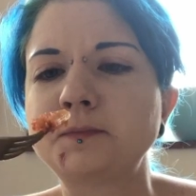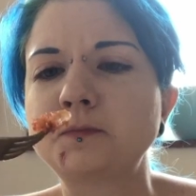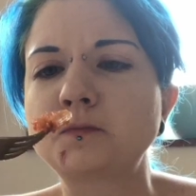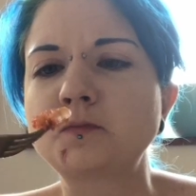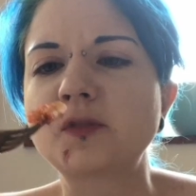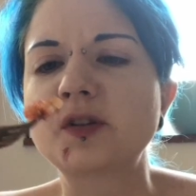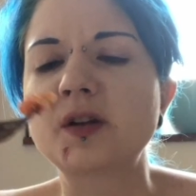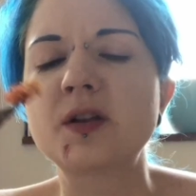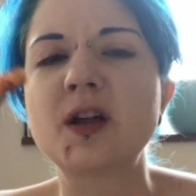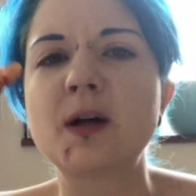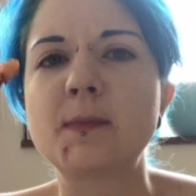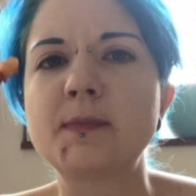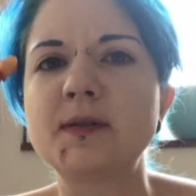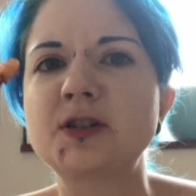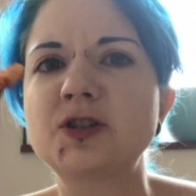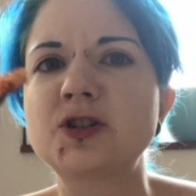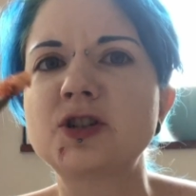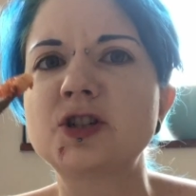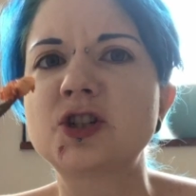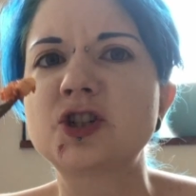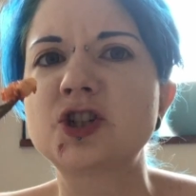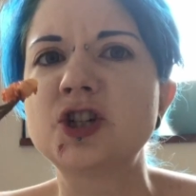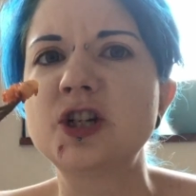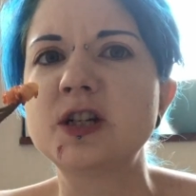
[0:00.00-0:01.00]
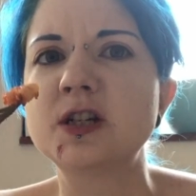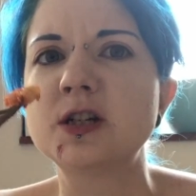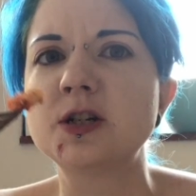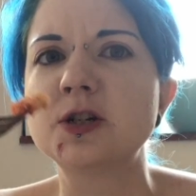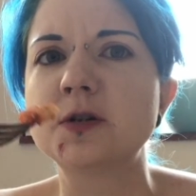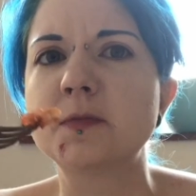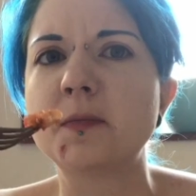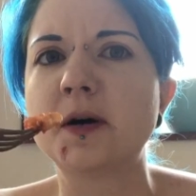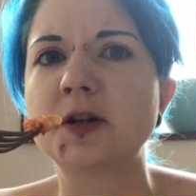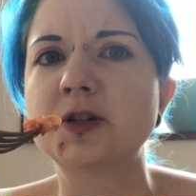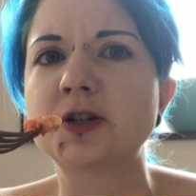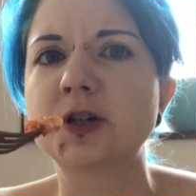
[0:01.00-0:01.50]
Okay, that bit's just cheese and
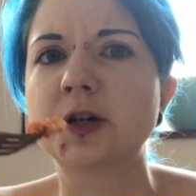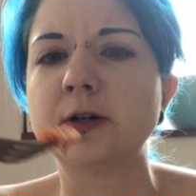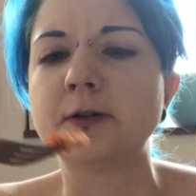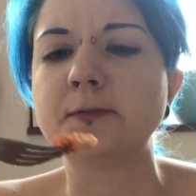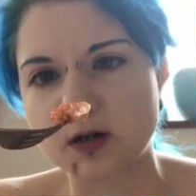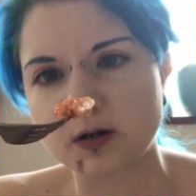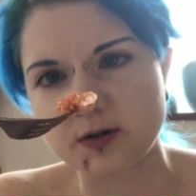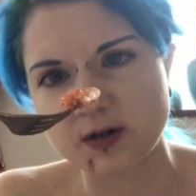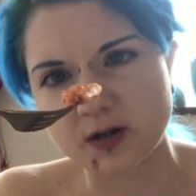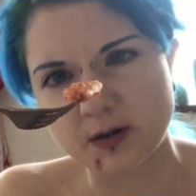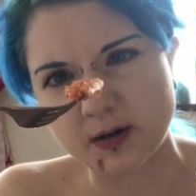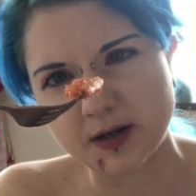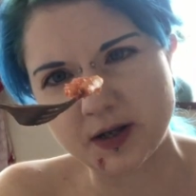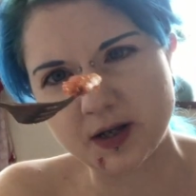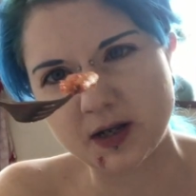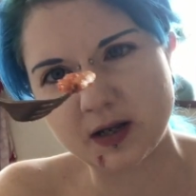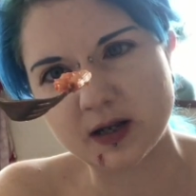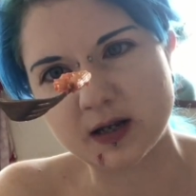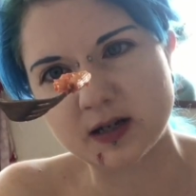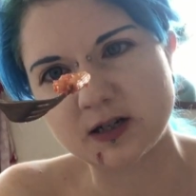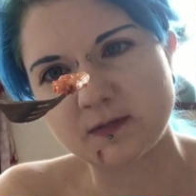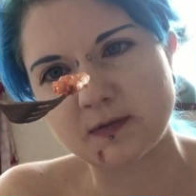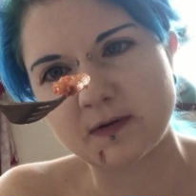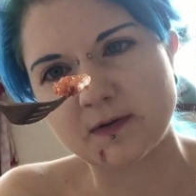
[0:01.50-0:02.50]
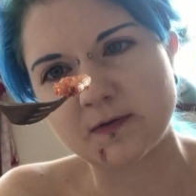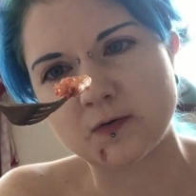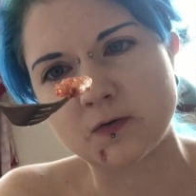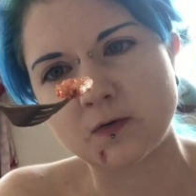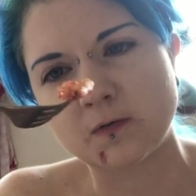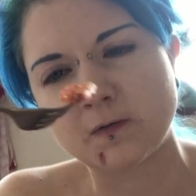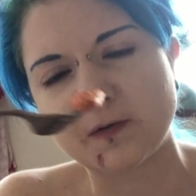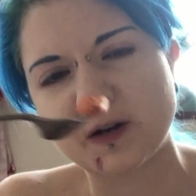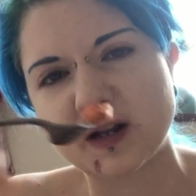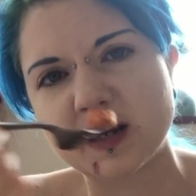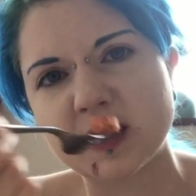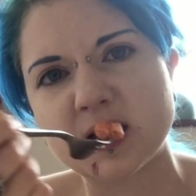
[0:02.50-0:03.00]
tomato. Oh no, I think there's a bit of
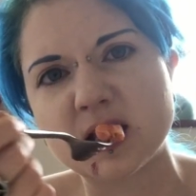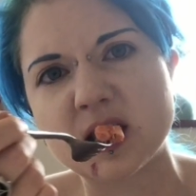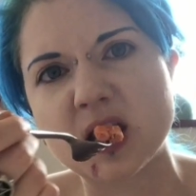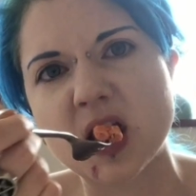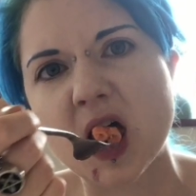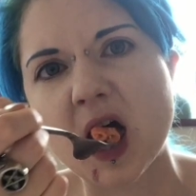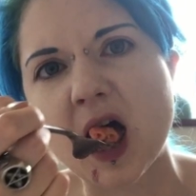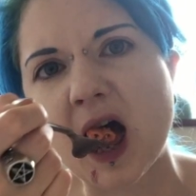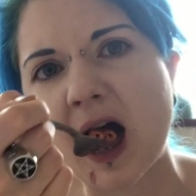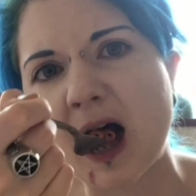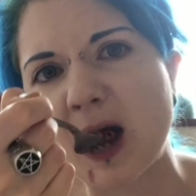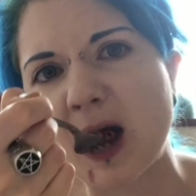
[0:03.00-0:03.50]
cornflake in there.